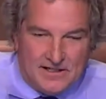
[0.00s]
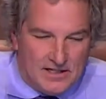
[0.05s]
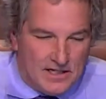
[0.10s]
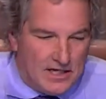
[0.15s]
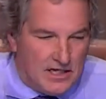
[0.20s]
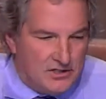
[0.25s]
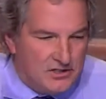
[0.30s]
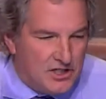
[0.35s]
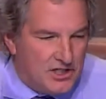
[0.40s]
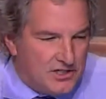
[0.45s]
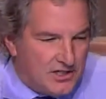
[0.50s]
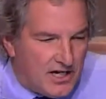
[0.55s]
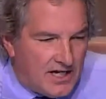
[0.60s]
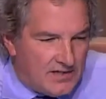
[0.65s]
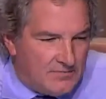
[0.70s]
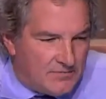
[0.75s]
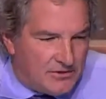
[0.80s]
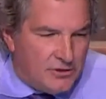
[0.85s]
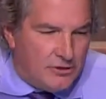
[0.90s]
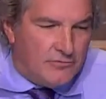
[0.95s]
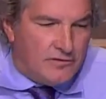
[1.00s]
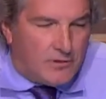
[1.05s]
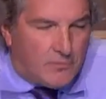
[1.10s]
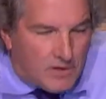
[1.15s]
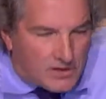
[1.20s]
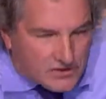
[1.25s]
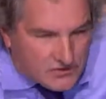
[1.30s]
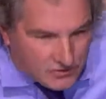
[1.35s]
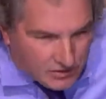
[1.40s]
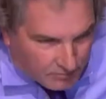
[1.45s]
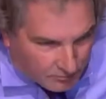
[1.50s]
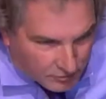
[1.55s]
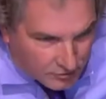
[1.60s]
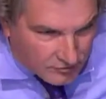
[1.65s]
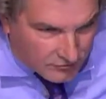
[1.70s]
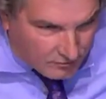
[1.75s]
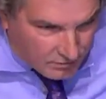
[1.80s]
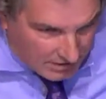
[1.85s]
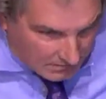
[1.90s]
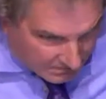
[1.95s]
Agenda item 2, request to
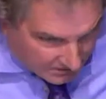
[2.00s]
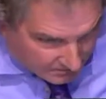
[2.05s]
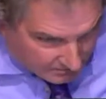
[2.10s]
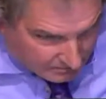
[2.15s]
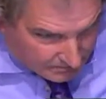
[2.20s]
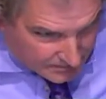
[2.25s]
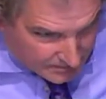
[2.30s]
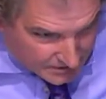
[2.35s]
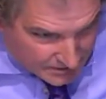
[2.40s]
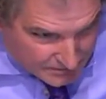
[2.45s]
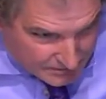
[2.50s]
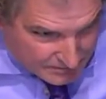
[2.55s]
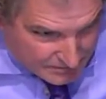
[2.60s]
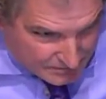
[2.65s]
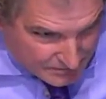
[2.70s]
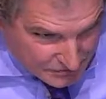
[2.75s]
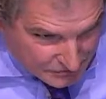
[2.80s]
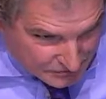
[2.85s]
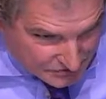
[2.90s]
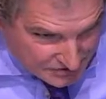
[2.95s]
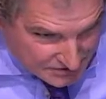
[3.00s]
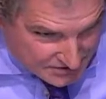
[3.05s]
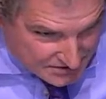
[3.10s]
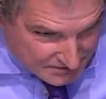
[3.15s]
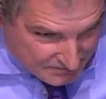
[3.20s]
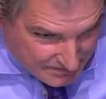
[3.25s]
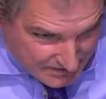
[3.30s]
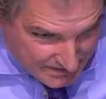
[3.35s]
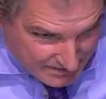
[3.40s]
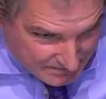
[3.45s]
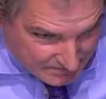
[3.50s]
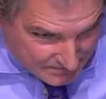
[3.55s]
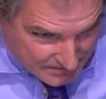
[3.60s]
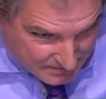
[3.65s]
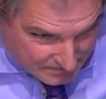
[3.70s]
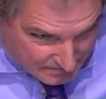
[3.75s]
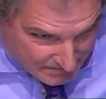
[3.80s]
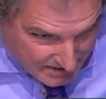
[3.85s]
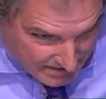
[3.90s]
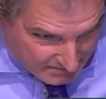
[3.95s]
approve public nuisance
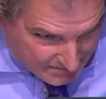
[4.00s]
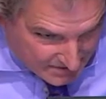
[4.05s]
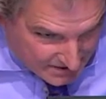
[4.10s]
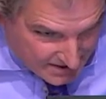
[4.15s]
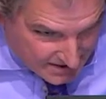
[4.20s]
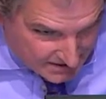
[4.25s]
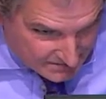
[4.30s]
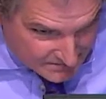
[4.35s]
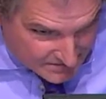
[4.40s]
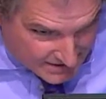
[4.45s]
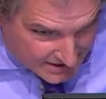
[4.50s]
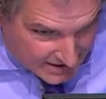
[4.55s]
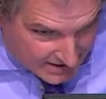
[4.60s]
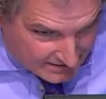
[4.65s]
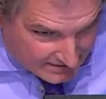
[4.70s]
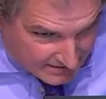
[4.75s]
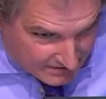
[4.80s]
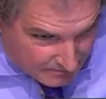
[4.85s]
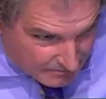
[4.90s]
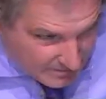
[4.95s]
abatement items at the